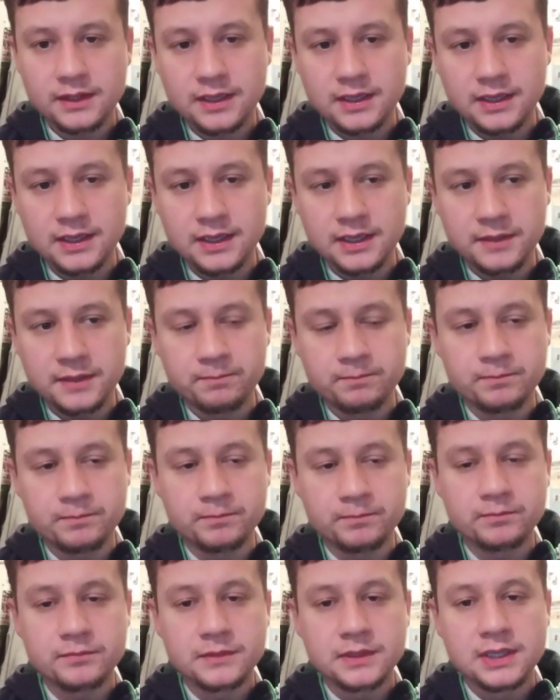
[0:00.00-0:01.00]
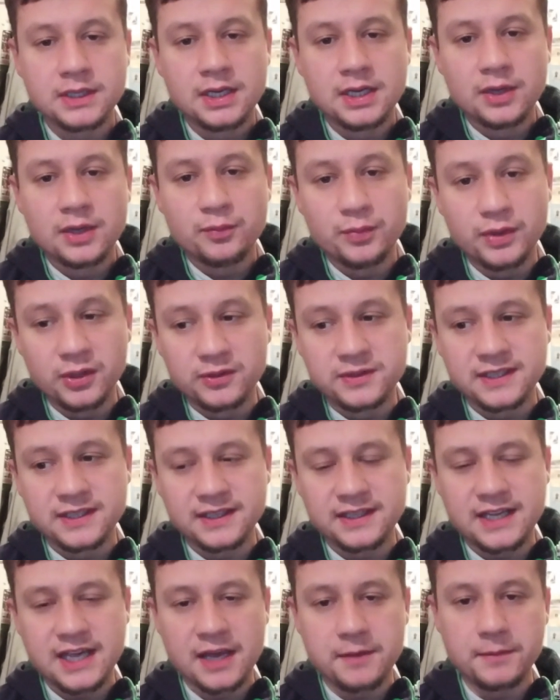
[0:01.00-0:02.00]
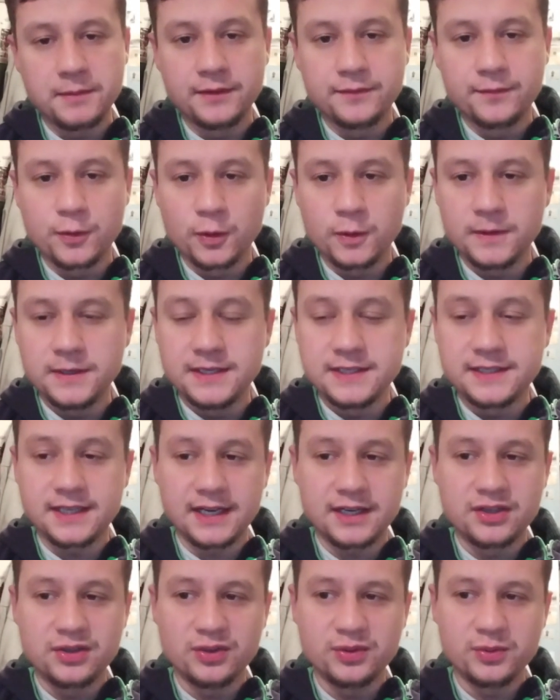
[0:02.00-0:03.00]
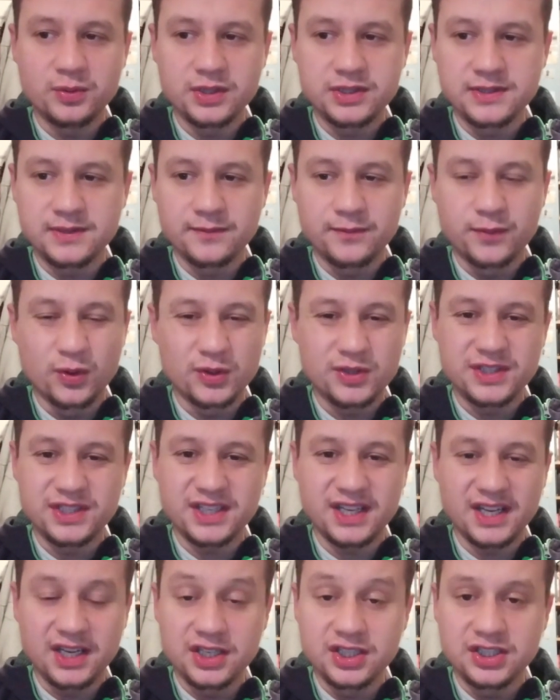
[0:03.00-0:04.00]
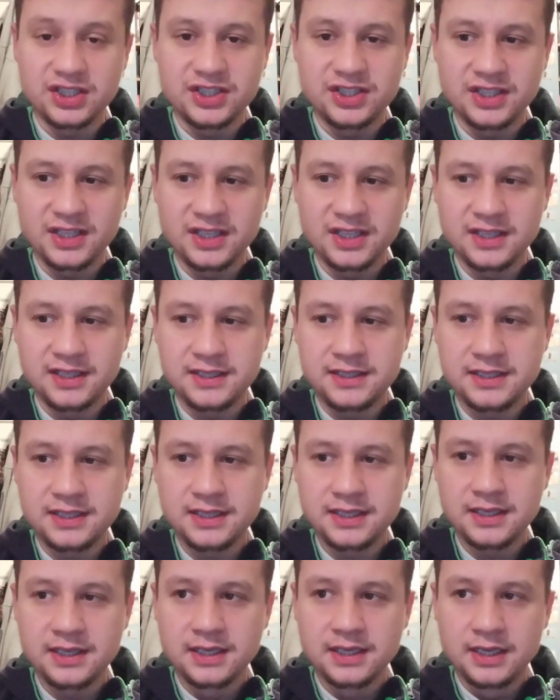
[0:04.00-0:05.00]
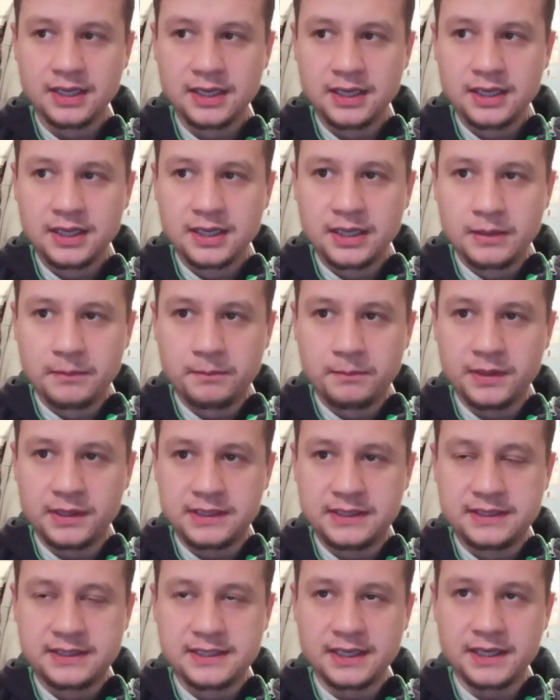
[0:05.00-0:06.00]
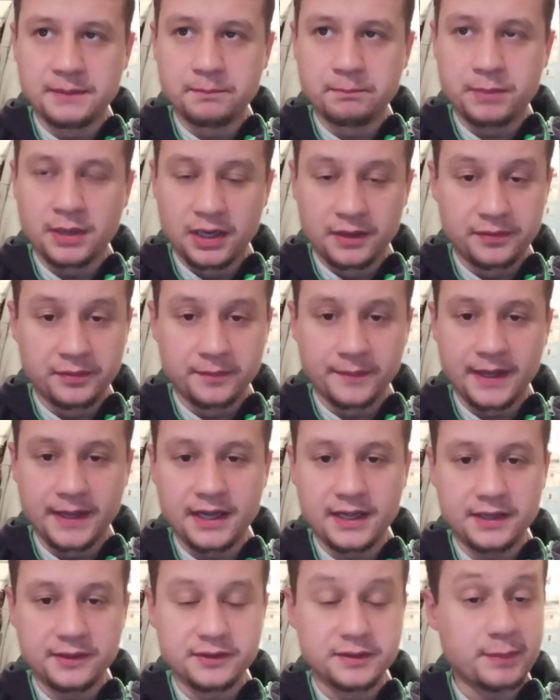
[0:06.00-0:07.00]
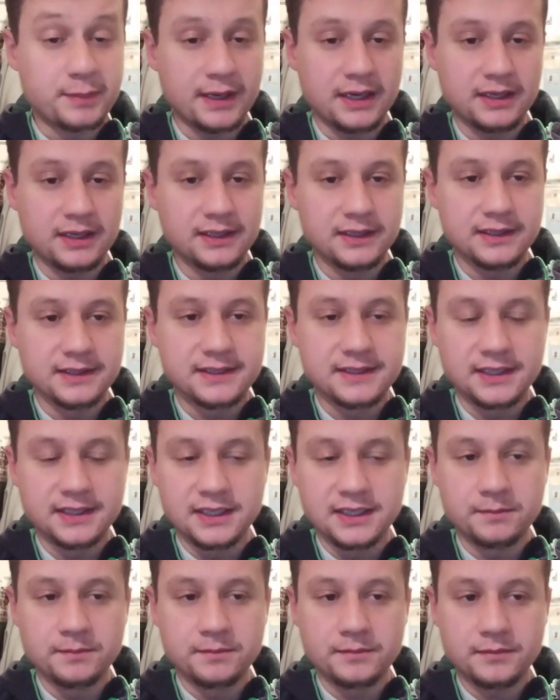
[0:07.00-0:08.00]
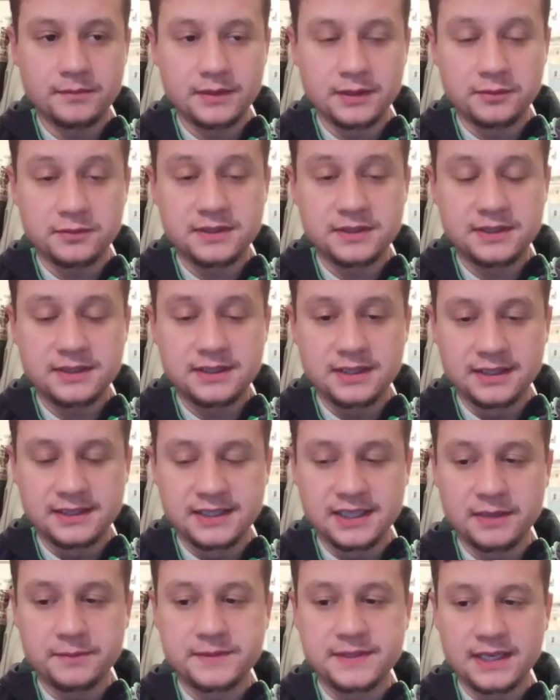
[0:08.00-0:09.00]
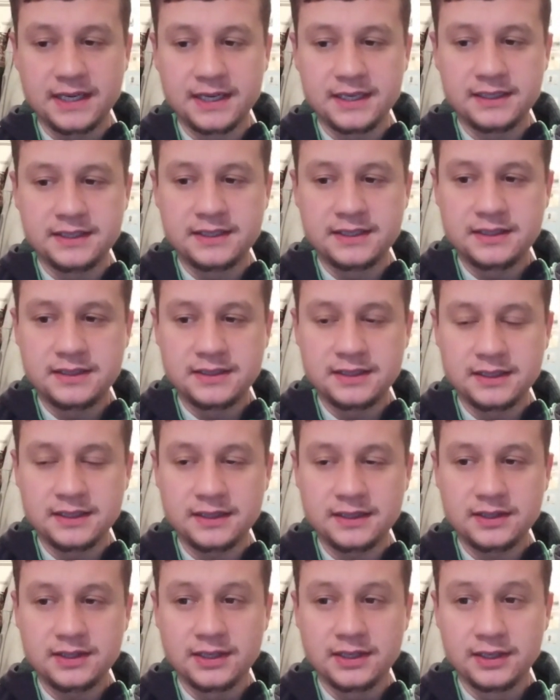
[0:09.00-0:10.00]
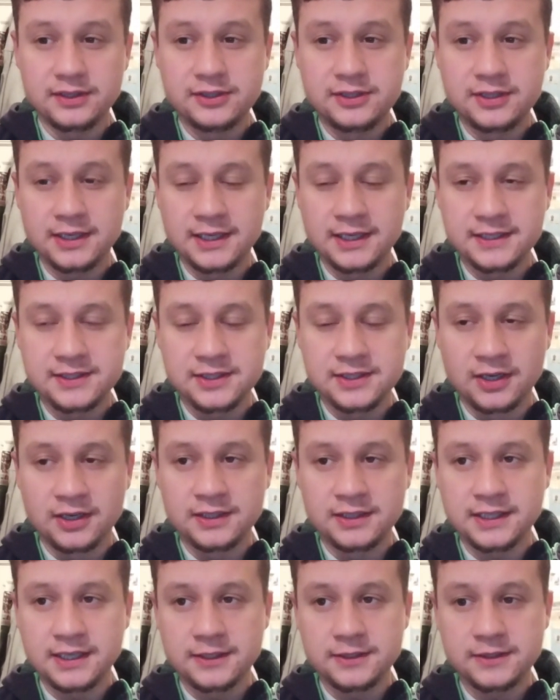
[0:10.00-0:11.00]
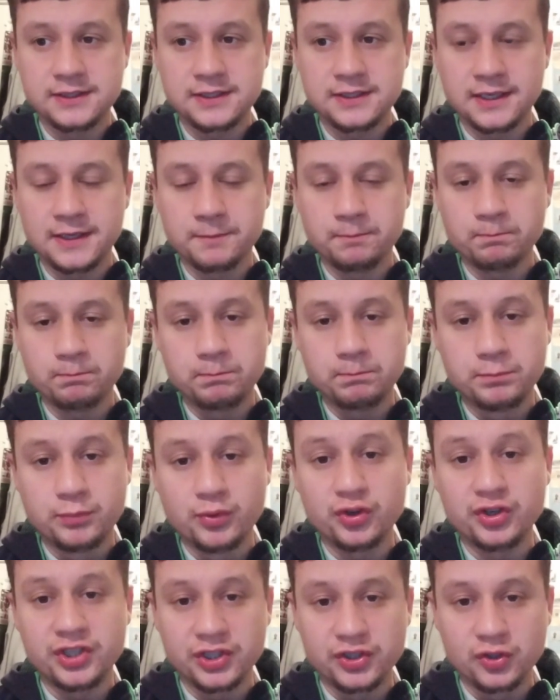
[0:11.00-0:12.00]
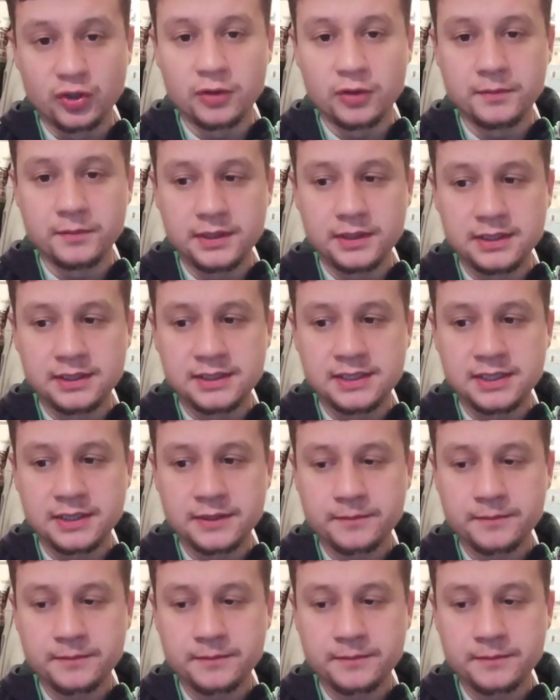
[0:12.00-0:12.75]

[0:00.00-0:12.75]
um, Wilson came in for Izak, who is unfortunately injured. But um, apart from that, it was practically the same. It was the same side uh, that uh, started against um, Borussia Dortmund.